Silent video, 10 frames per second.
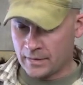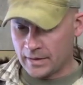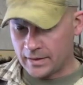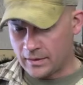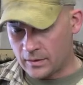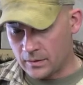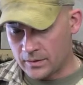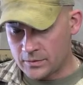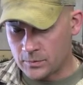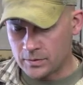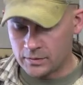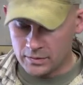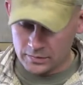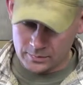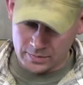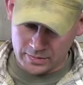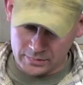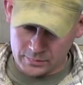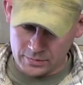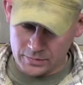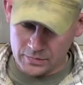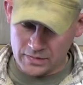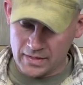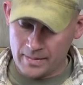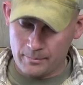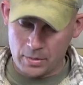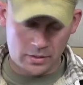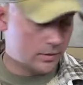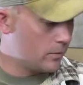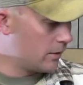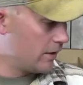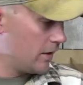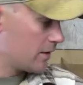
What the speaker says: I call this one good, because we're using that mono on there,